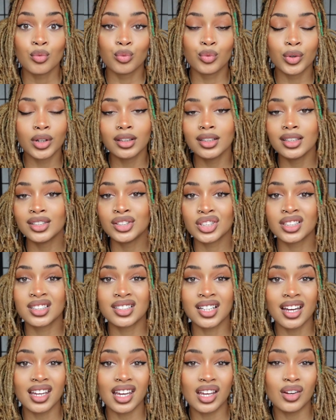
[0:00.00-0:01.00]
really just
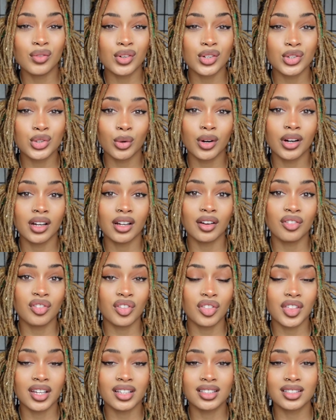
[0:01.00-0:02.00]
take inventory of
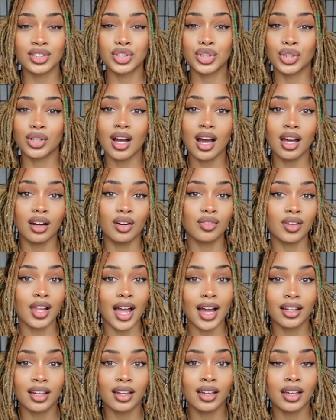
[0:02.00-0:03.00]
the things that you're kind of
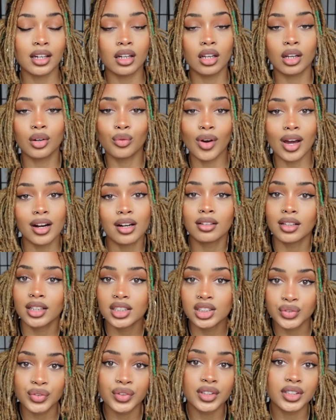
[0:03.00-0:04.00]
lacking in and write a
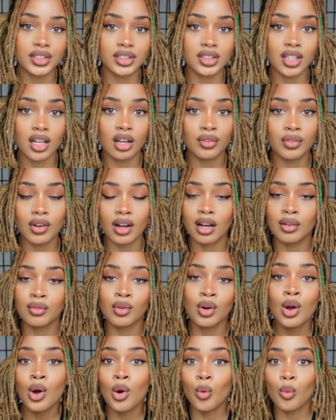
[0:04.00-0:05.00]
list for yourself of
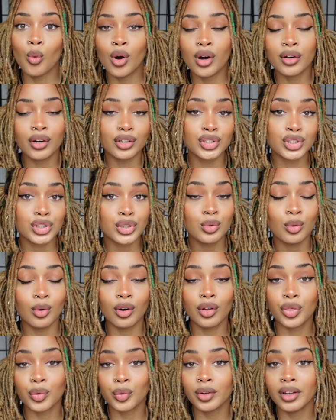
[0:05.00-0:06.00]
one or two
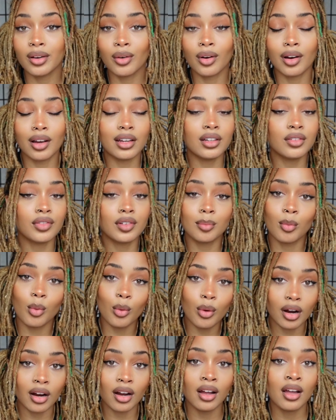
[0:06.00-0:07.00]
or three or even
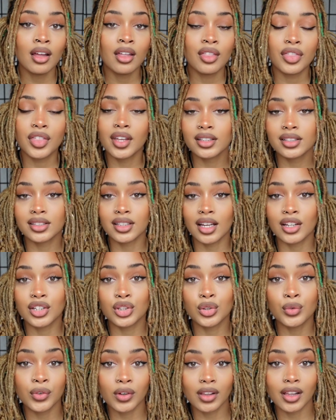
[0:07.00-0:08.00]
more things
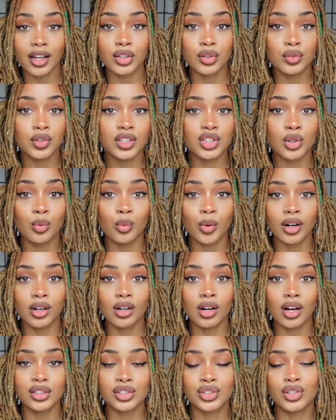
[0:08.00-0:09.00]
that you feel like you need to
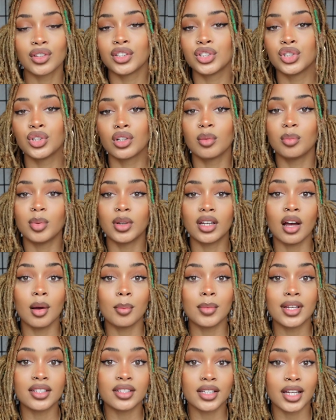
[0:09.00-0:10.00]
work on so that you could
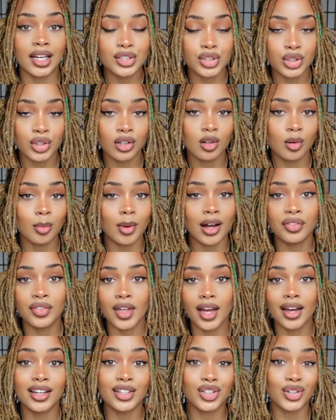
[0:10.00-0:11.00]
become intentional about
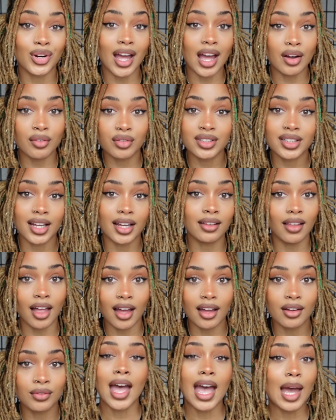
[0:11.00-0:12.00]
that in your everyday
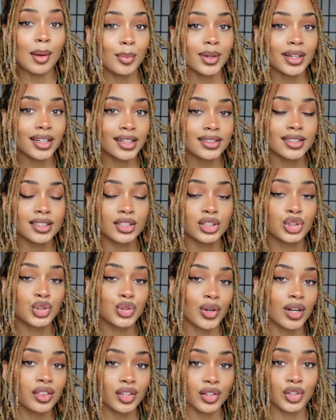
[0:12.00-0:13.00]
life and begin to
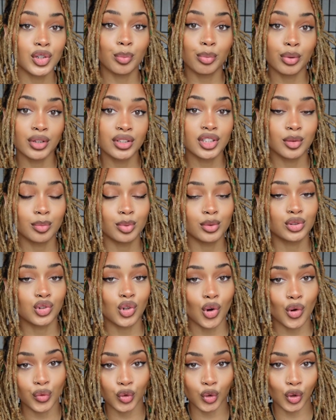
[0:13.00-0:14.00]
strengthen your principles
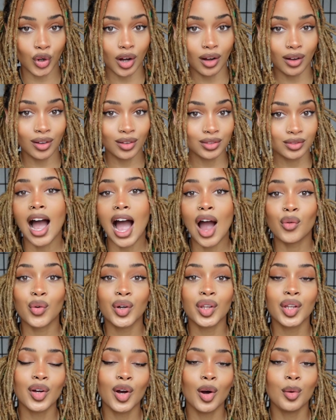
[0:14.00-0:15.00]
overall. I
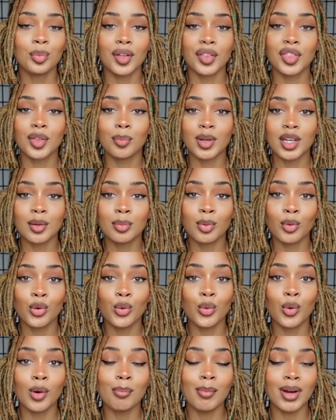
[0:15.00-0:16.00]
really hope that the people
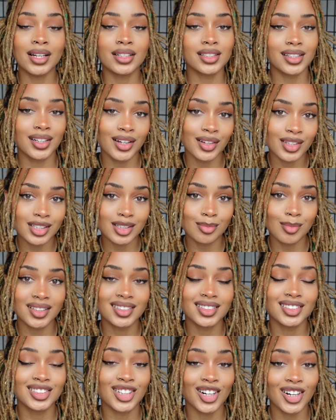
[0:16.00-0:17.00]
who were meant to hear this
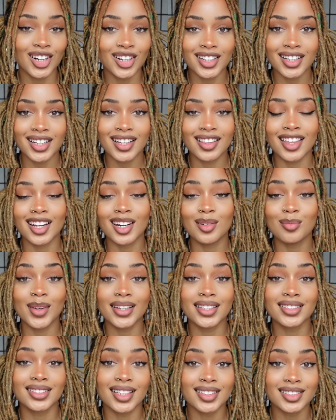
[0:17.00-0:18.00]
message heard it, that it
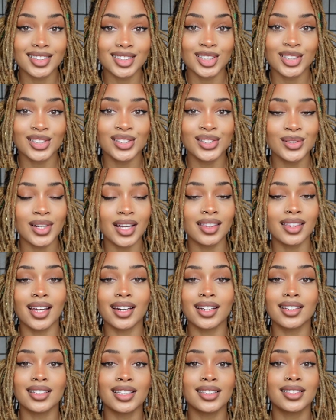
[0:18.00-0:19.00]
makes sense to you, and
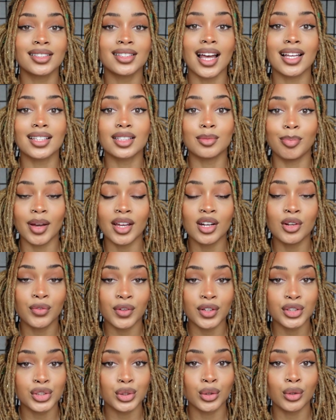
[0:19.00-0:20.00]
that it is as
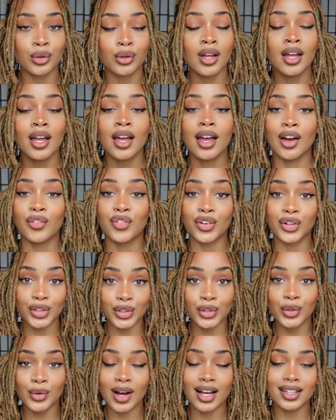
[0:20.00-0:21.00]
beneficial for
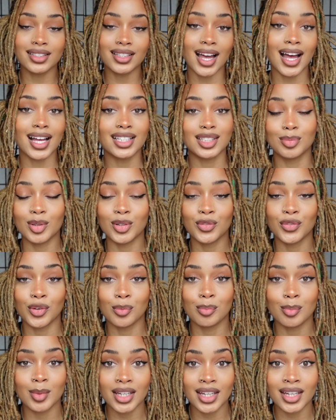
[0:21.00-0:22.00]
you as it has been
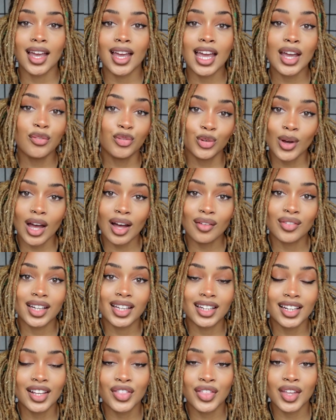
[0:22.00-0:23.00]
for me. If you have
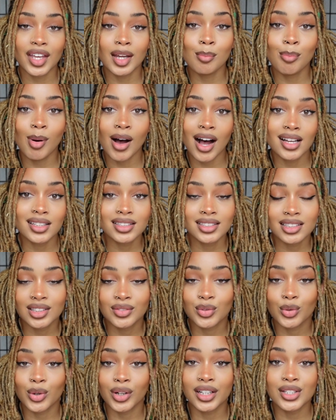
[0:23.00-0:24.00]
anything
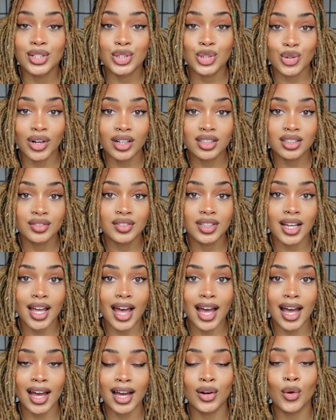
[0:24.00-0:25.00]
positive or constructive to
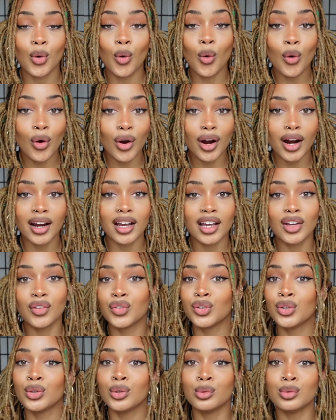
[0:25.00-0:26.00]
add, or
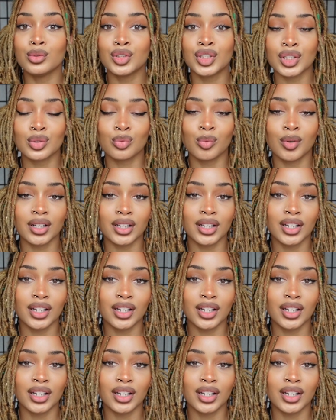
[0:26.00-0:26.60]
if you just want to